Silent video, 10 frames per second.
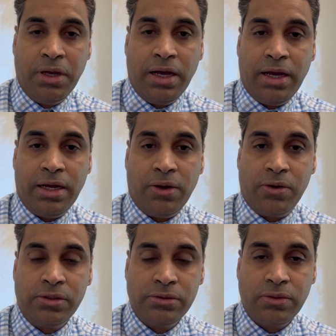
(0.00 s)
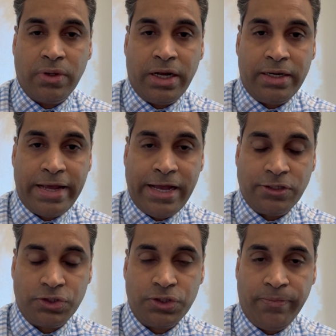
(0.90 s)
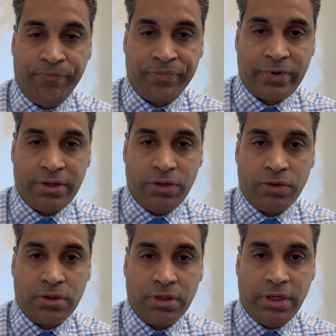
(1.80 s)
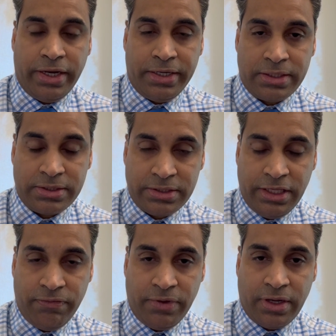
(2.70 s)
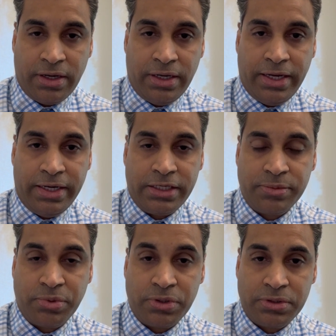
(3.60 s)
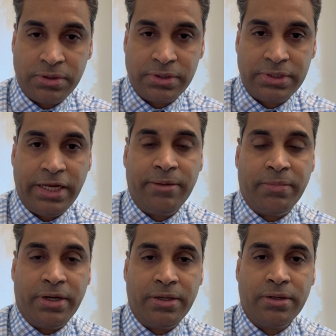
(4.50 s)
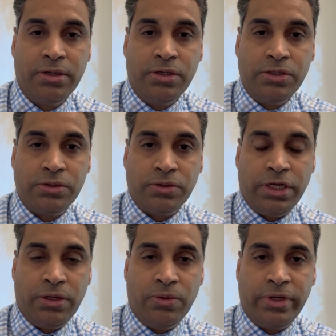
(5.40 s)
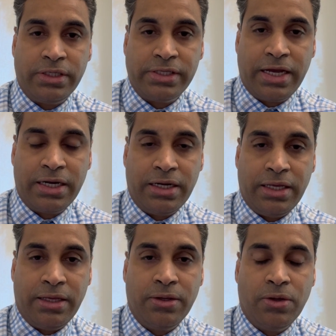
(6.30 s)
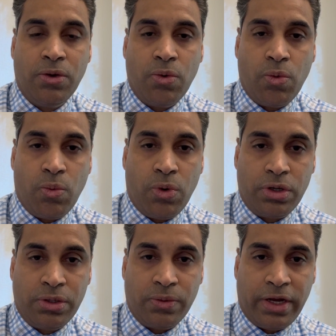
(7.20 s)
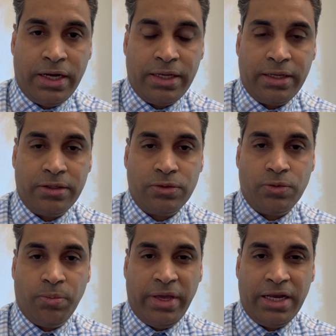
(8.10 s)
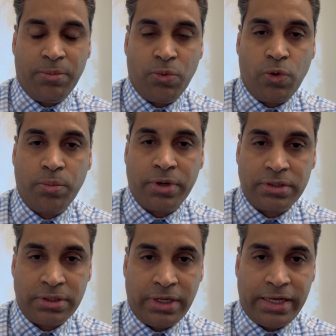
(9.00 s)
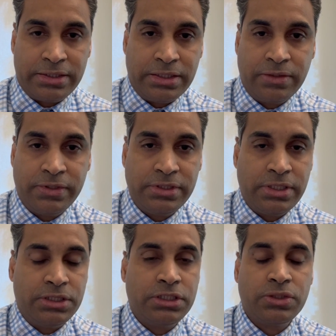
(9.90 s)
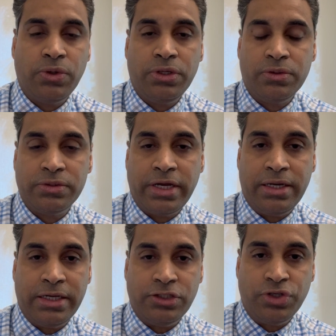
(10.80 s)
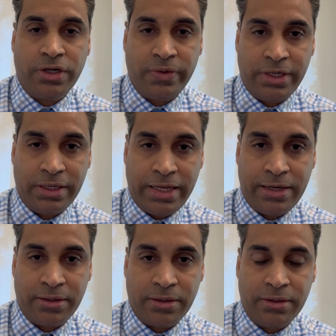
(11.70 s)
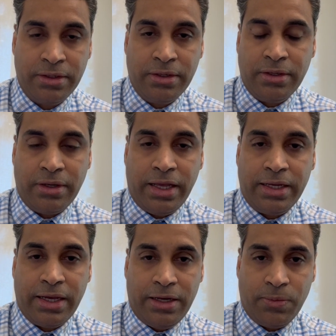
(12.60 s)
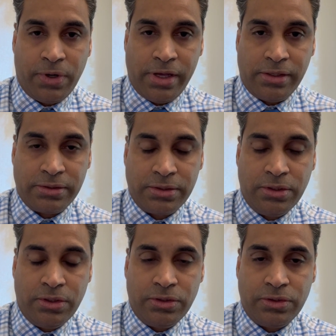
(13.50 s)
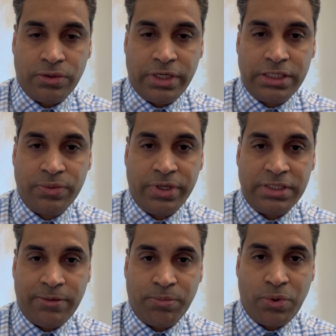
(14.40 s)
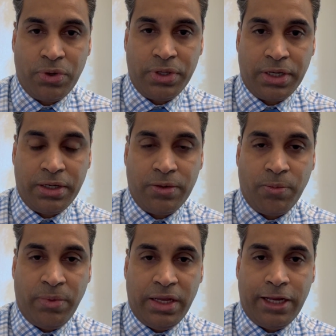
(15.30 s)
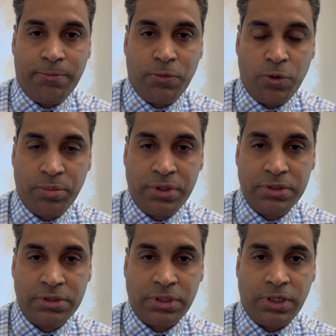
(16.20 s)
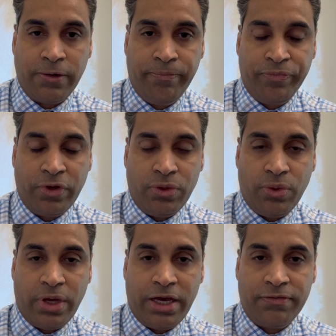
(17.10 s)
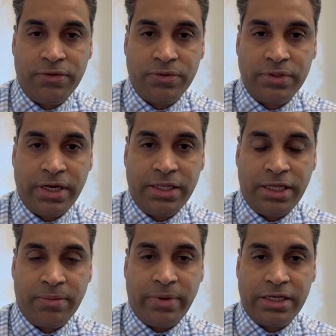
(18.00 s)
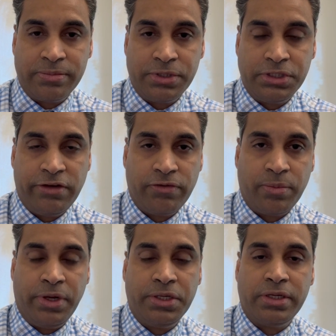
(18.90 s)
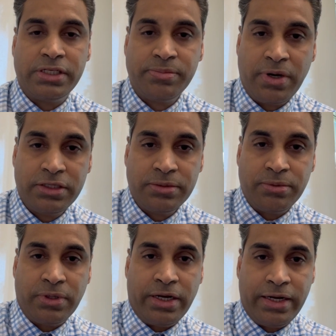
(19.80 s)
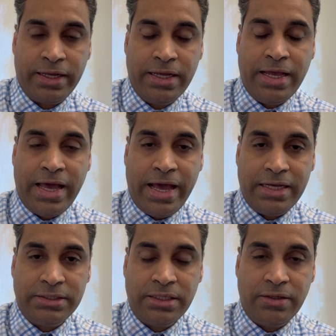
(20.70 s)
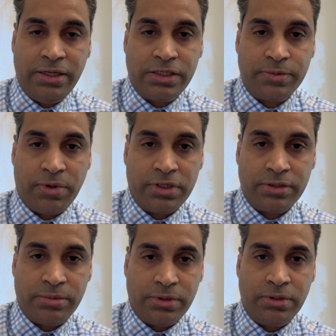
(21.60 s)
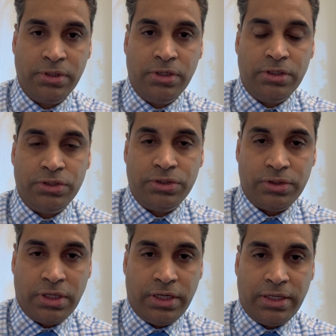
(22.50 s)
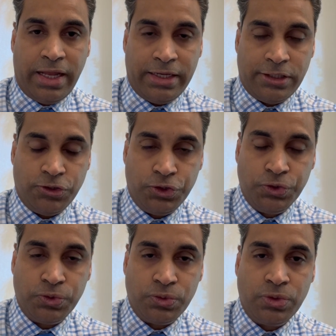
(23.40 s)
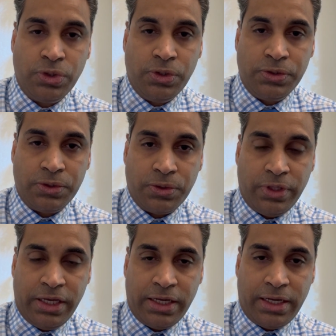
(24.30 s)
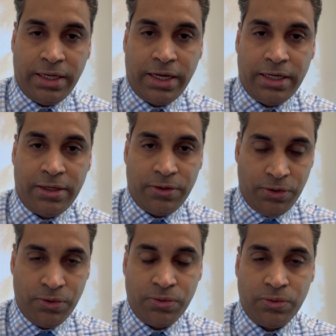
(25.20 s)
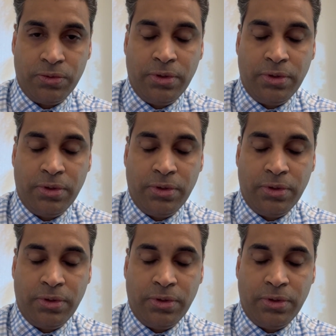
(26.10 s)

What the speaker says: and also attach your latest CV and latest personal statement so they know exactly what to write to make it more personalized. Otherwise, they're just going to send a generic letter like anyone else. So that's why it's important to make it more personal. You have to send them as much information as possible and as early as possible, like in June, so they can get you